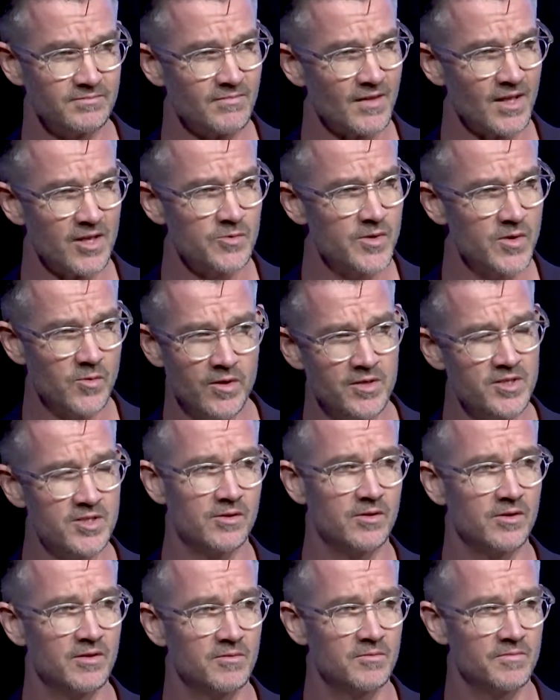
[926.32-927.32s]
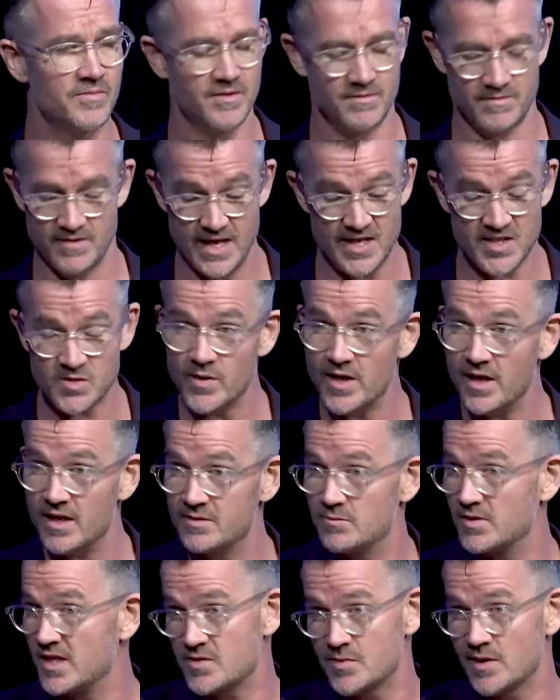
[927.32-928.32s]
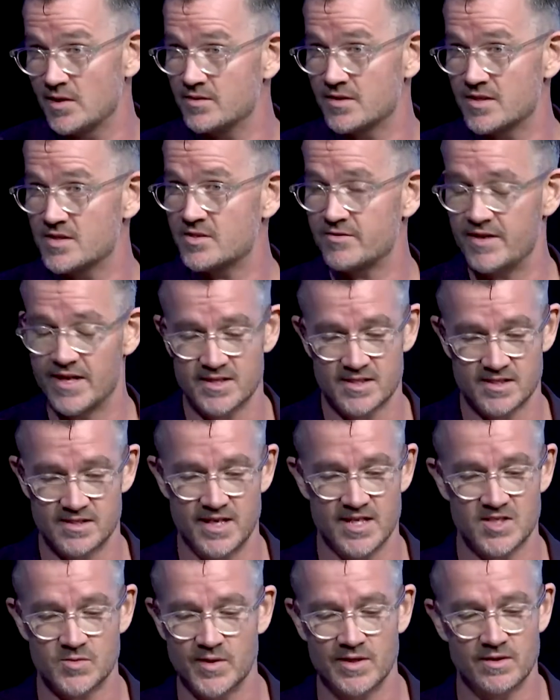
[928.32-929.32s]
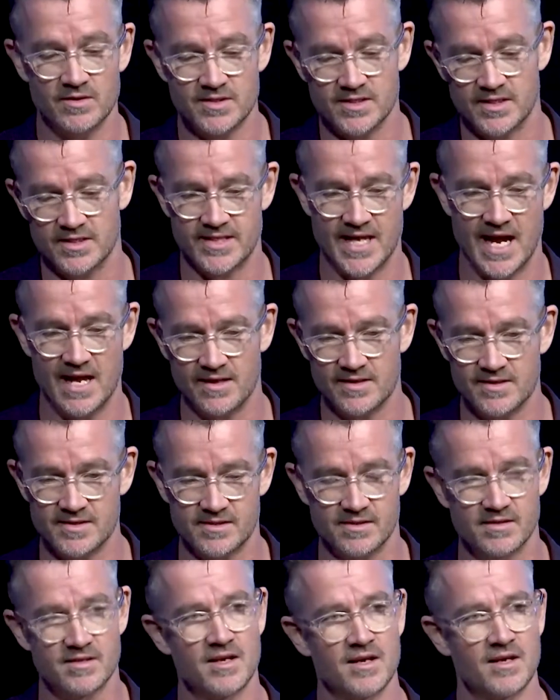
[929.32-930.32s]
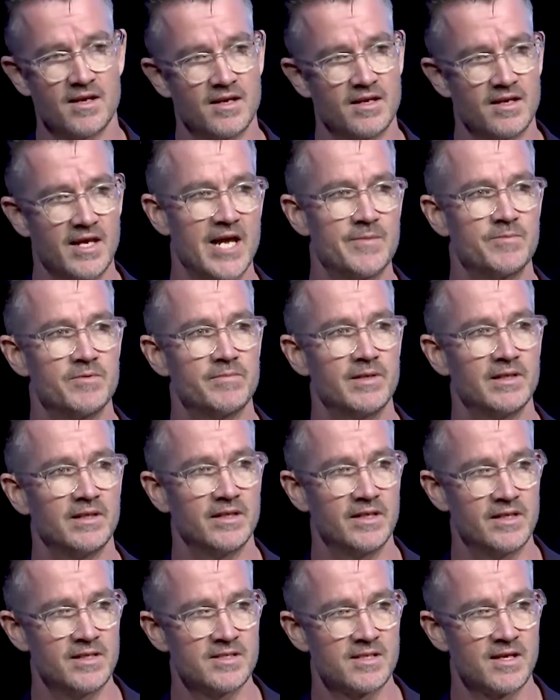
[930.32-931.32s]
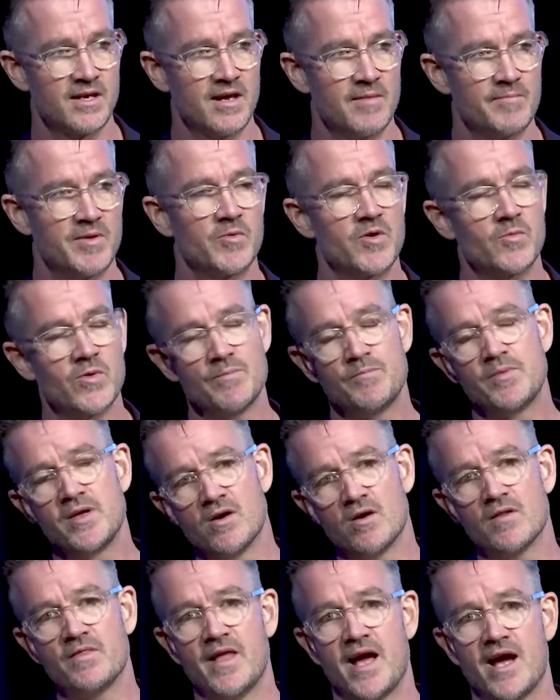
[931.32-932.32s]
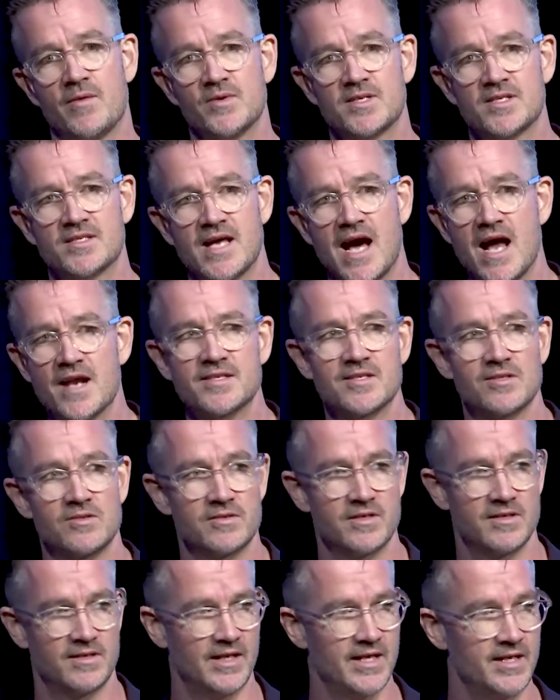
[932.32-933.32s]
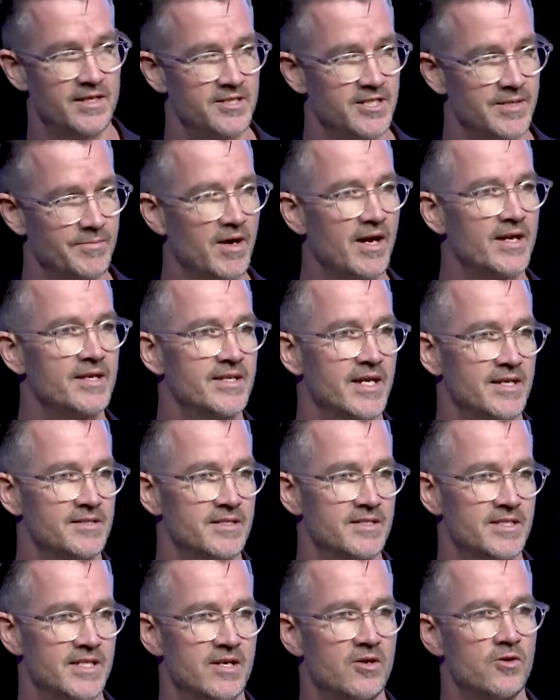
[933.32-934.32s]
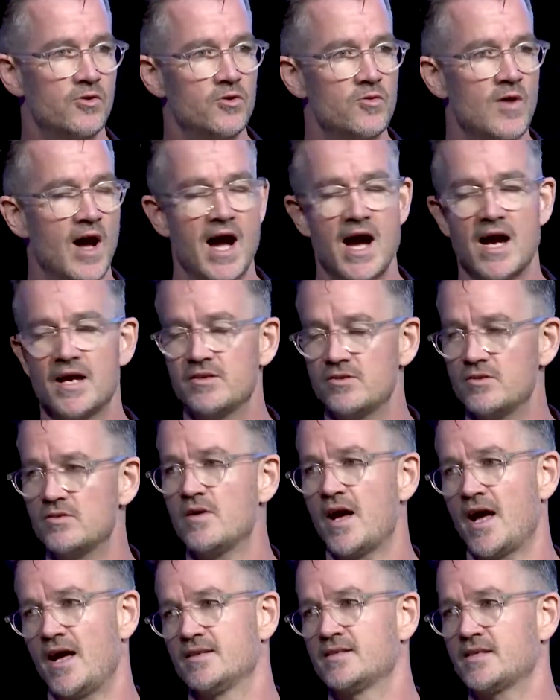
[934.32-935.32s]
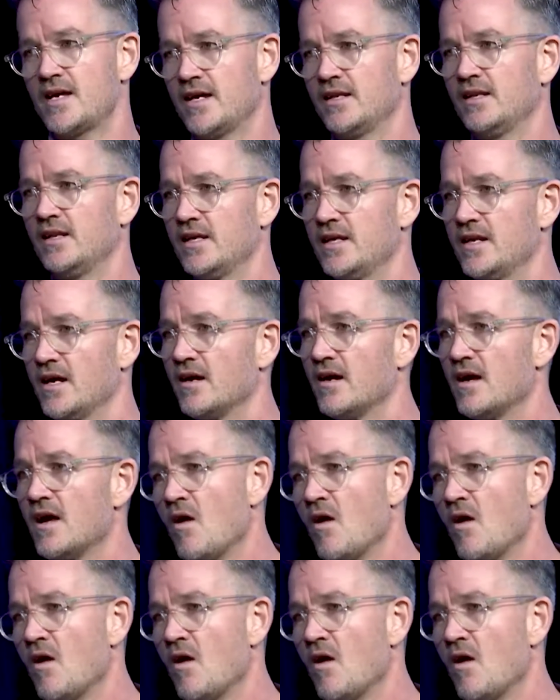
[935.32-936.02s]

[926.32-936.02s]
Because we weren't talking, yes, we looked at strengths, yes, we looked at talents and capabilities, but we went beyond that. And we started to look at leadership identity. Who are you as a leader?